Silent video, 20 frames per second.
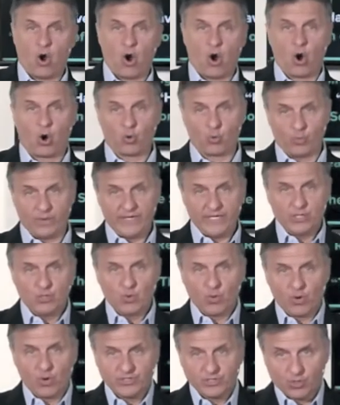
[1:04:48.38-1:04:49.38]
Are we
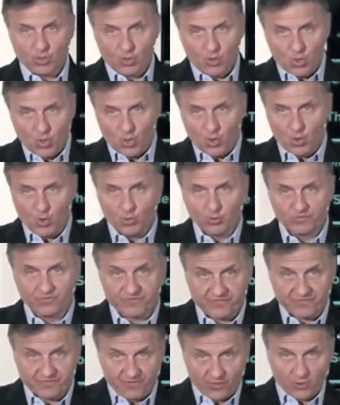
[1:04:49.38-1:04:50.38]
going to hold
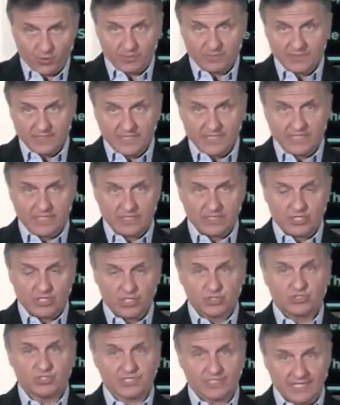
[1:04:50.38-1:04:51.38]
firmly
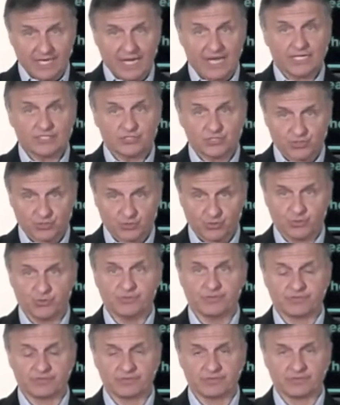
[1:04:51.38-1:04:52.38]
to God's
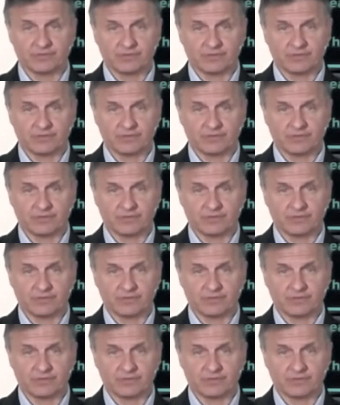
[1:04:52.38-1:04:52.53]
truth